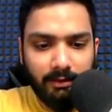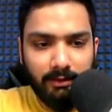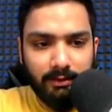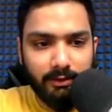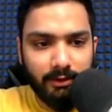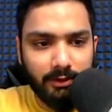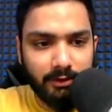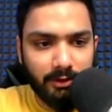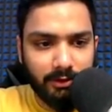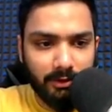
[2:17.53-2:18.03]

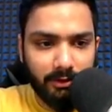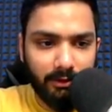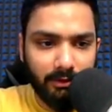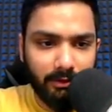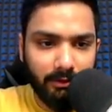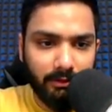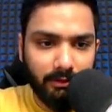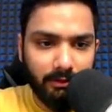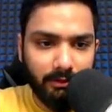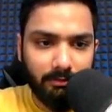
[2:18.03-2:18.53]

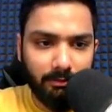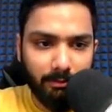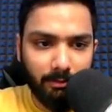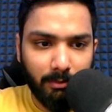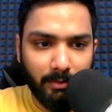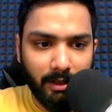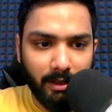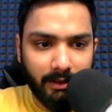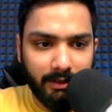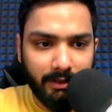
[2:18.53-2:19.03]
digital
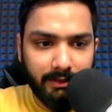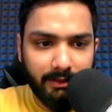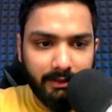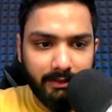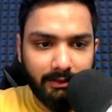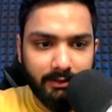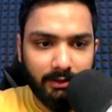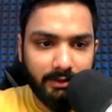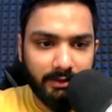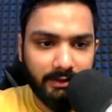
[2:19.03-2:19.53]

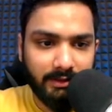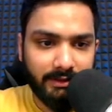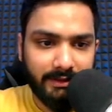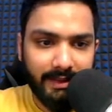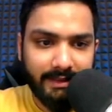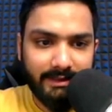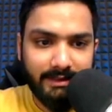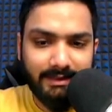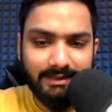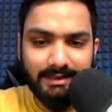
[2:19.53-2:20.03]
marketing. So there's a
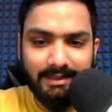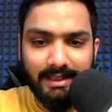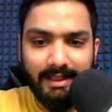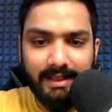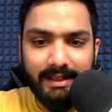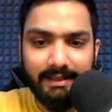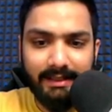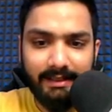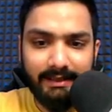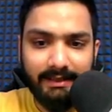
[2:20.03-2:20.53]
text
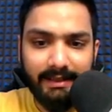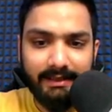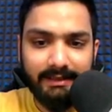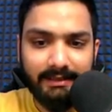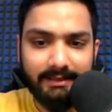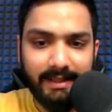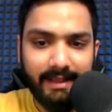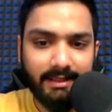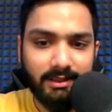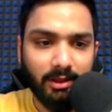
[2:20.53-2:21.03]
inside, and then
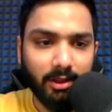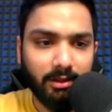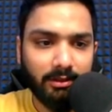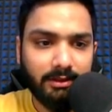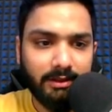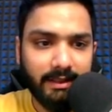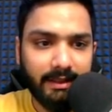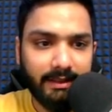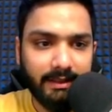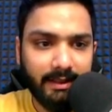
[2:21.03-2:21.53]
text
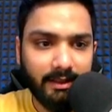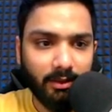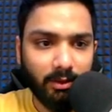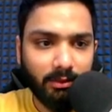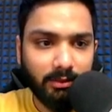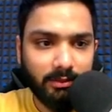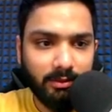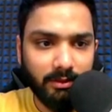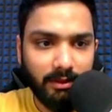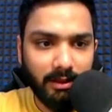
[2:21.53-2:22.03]
outside can also